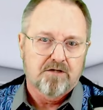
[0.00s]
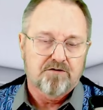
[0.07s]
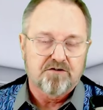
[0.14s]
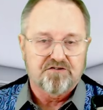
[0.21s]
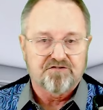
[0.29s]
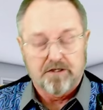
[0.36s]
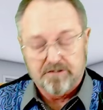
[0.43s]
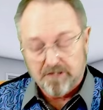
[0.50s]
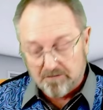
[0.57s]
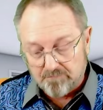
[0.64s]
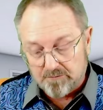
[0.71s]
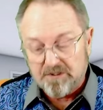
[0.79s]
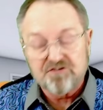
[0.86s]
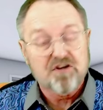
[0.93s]
The state
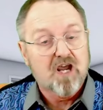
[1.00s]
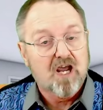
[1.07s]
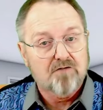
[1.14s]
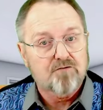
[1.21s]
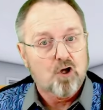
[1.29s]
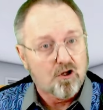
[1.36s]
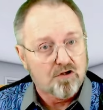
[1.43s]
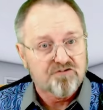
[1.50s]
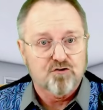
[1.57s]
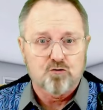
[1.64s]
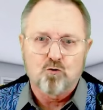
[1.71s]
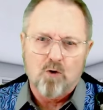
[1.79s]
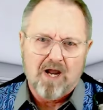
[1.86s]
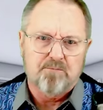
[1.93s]
governments have also
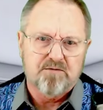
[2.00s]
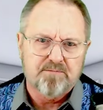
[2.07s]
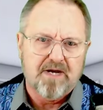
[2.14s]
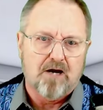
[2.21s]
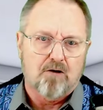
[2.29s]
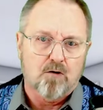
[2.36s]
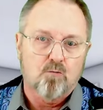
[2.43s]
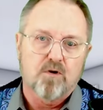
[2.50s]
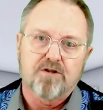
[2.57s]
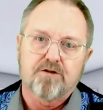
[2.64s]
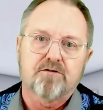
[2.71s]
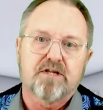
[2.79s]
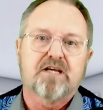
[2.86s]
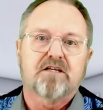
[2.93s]
grabbed power,
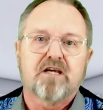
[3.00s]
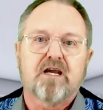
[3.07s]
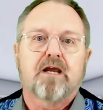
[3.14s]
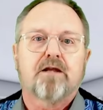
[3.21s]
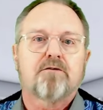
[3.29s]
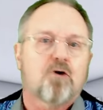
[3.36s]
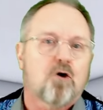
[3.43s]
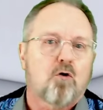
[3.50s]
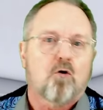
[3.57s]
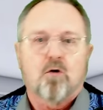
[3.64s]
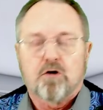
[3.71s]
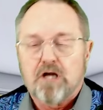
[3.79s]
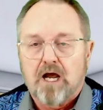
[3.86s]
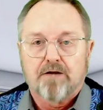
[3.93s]
whether they can
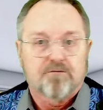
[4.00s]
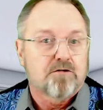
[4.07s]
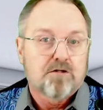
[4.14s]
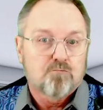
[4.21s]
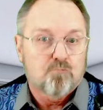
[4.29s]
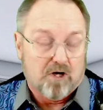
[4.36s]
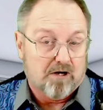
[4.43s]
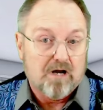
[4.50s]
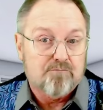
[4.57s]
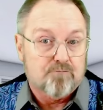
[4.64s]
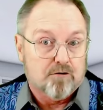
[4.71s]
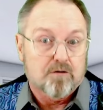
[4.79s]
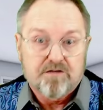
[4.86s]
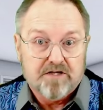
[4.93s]
or not,
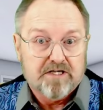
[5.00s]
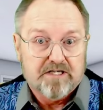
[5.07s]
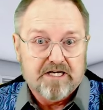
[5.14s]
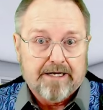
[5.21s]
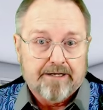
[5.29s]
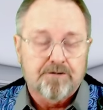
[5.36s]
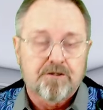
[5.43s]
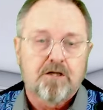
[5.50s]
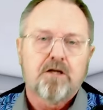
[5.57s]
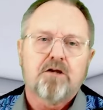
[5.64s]
wherever they can,